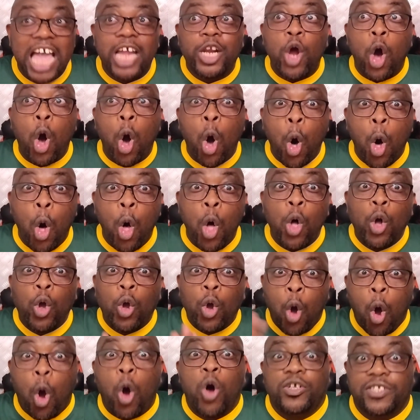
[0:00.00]
at all
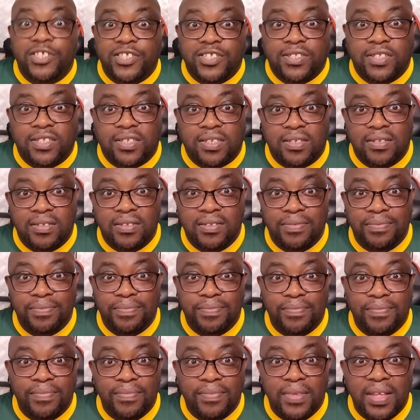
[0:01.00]
costs.
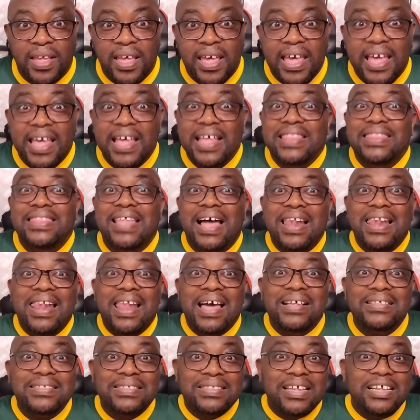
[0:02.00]
The
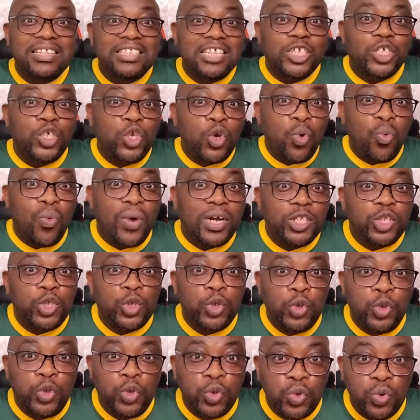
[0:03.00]
last thing that you want
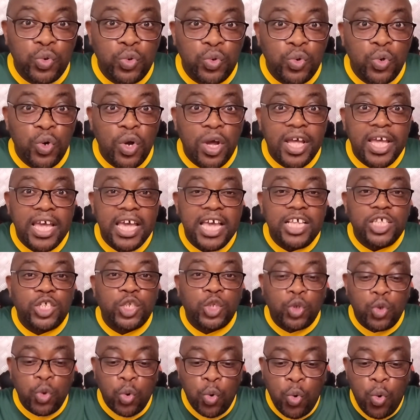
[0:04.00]
to do
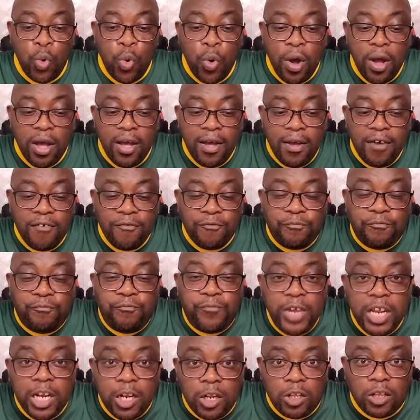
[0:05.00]
is to
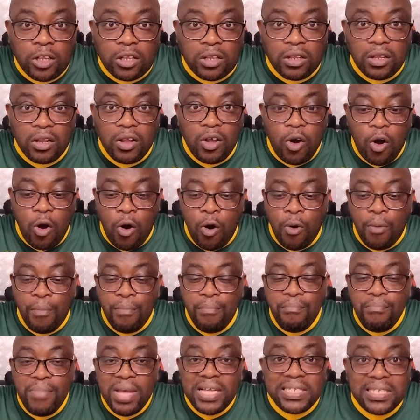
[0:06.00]
fiddle or
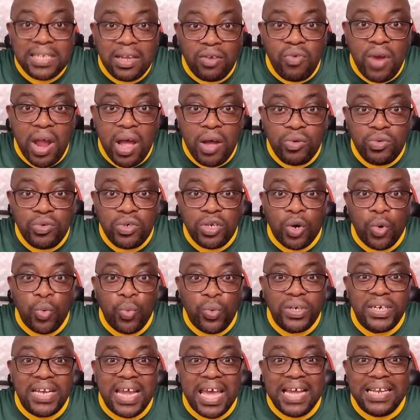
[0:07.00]
mess around
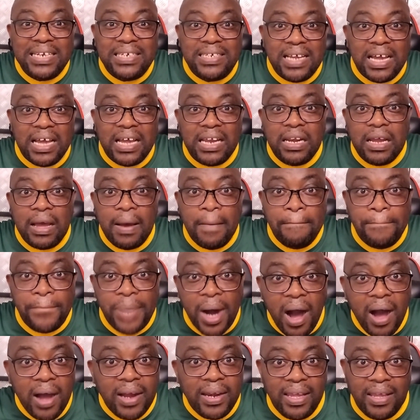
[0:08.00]
with a dead
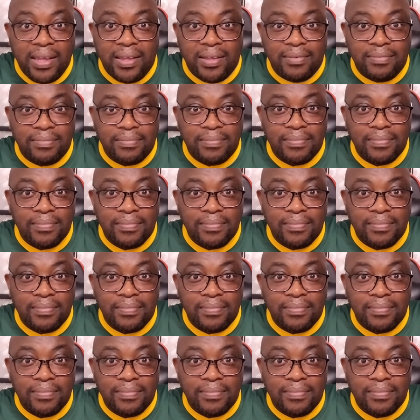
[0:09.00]
body.